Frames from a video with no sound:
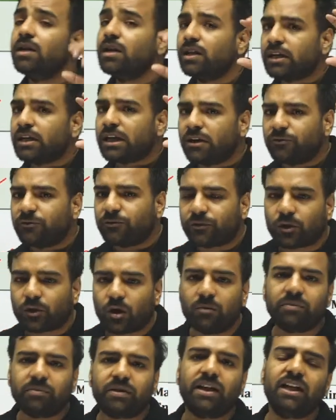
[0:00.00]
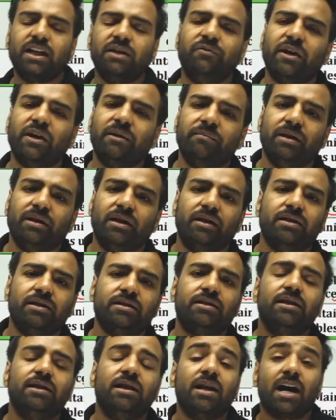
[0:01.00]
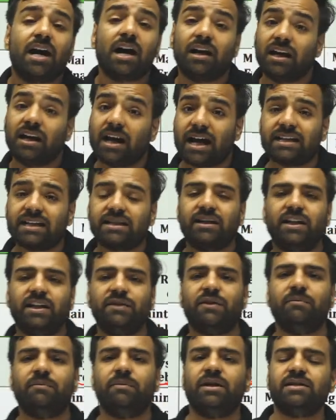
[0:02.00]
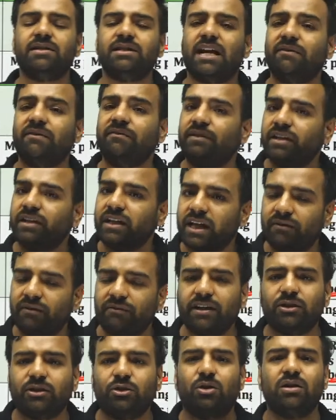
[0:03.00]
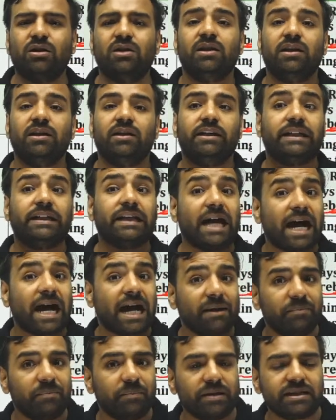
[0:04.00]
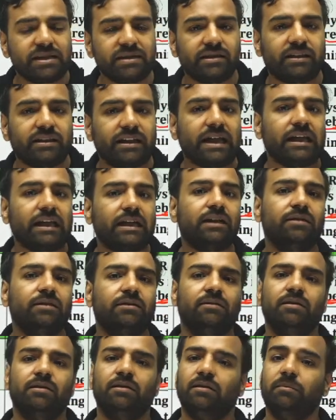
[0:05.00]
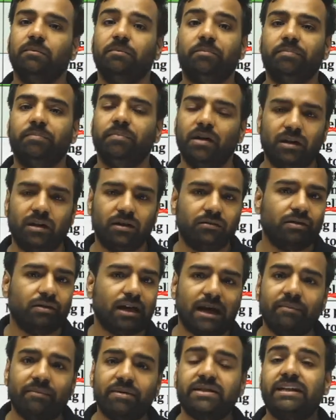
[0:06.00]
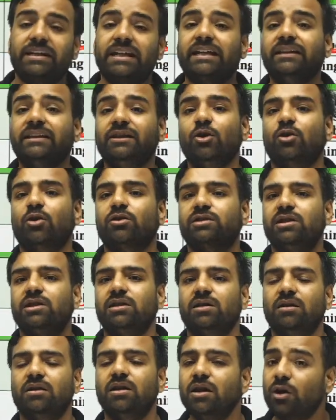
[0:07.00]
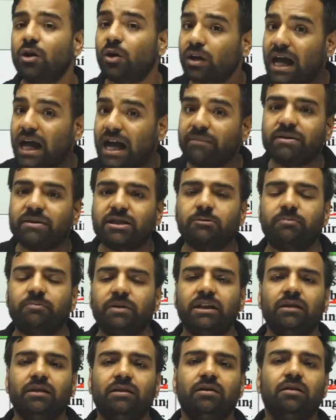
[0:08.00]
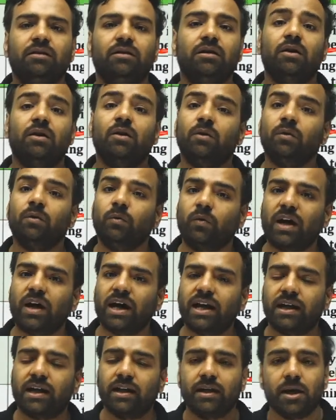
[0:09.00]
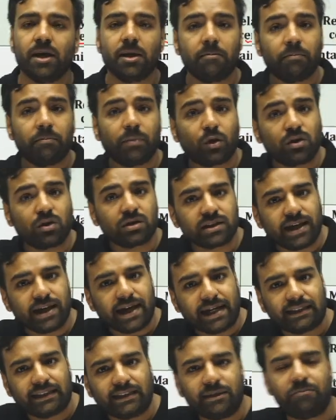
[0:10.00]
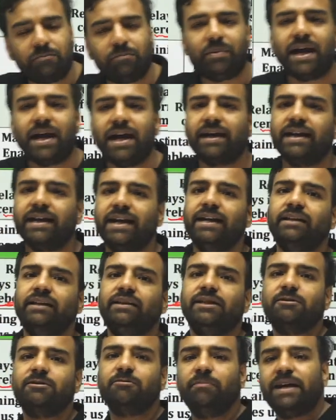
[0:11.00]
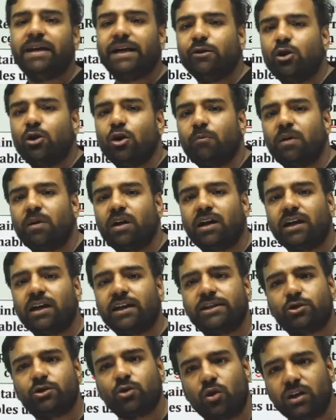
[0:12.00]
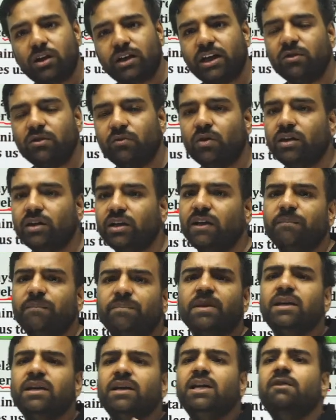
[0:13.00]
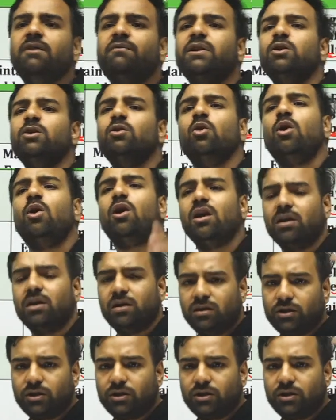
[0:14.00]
Now from 35 minutes, last 35 minutes, I have never thought that I must take in the oxygen or I must breathe. Why? Because at the back end, this medulla oblongata is already working. Even you all